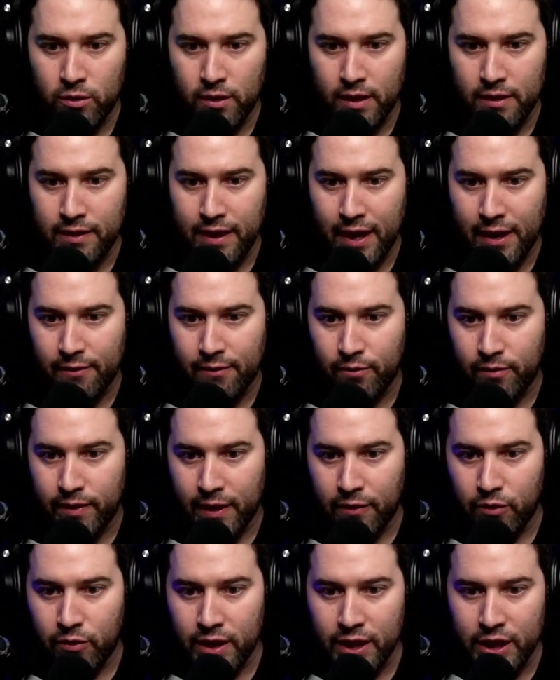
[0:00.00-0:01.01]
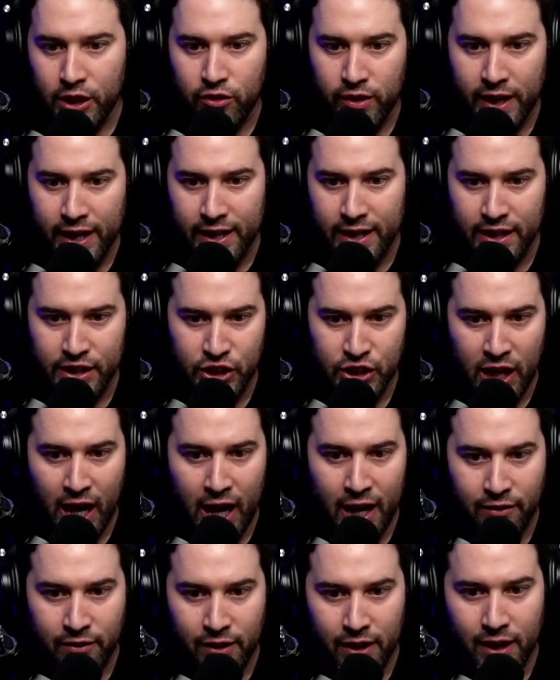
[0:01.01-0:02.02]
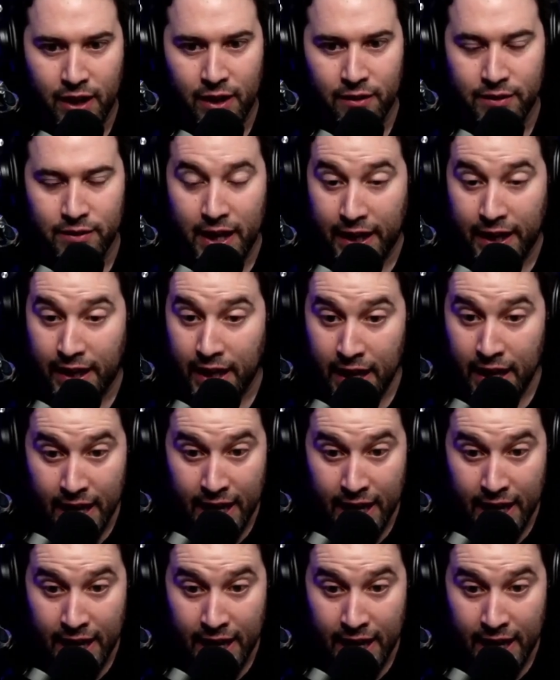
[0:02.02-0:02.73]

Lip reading: They've really created a genre of like,